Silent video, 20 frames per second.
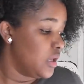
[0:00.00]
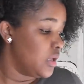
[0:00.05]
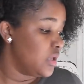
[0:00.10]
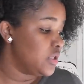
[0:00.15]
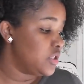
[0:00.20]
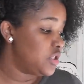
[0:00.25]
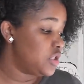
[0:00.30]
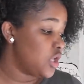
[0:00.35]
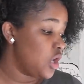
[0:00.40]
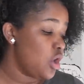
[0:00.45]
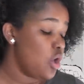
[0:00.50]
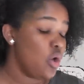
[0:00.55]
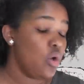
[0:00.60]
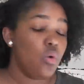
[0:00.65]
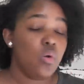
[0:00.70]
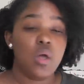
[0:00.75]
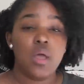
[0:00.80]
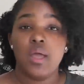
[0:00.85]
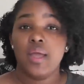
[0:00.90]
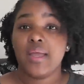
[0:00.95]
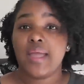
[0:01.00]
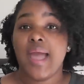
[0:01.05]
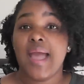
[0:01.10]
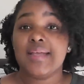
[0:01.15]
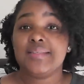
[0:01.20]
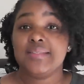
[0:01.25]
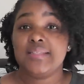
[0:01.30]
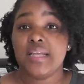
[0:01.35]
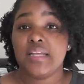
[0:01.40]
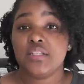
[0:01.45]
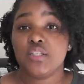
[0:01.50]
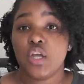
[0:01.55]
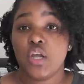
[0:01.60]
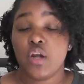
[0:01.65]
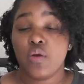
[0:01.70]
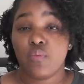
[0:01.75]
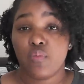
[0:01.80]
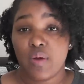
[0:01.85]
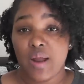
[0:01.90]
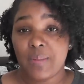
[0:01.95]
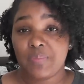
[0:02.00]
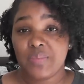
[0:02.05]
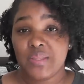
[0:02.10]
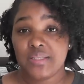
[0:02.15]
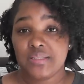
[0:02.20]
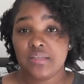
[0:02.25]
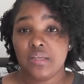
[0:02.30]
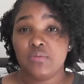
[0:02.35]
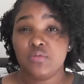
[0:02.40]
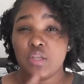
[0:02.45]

So guys, that's going to wrap this up.